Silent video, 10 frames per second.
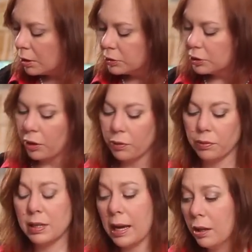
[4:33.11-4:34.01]
So
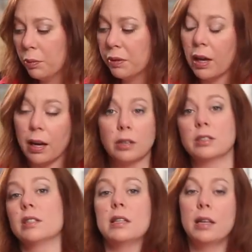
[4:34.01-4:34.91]
now that we've got our
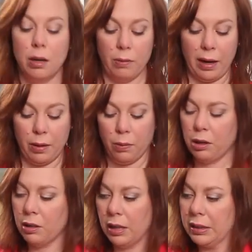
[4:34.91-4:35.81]
tzatziki ready, we're
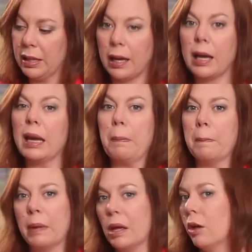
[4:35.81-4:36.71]
going to let that kind
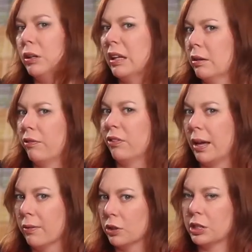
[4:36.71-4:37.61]
of meld, get the
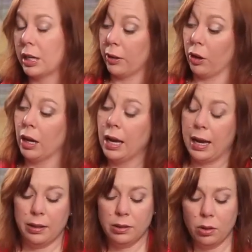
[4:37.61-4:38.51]
flavors together,
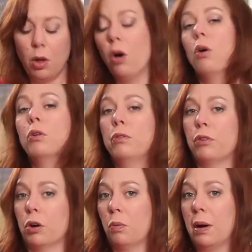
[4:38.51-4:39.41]
and this will hold
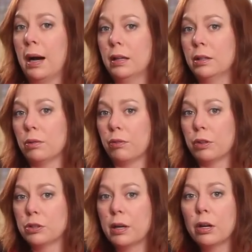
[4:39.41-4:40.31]
for a while in the
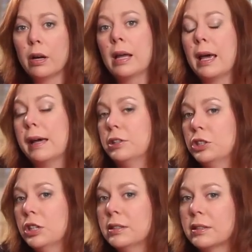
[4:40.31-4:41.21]
refrigerator, and it
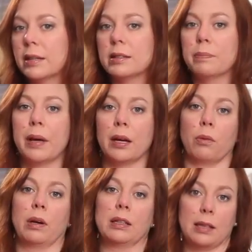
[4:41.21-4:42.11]
just gets
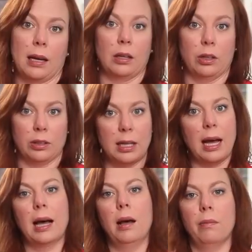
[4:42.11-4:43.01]
better when it's got a little
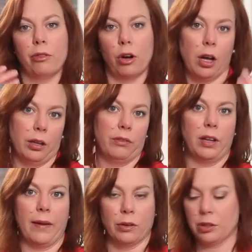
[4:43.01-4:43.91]
time for all the
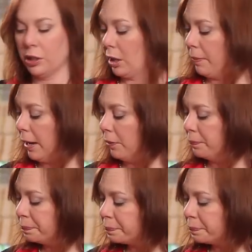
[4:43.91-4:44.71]
flavors to come out.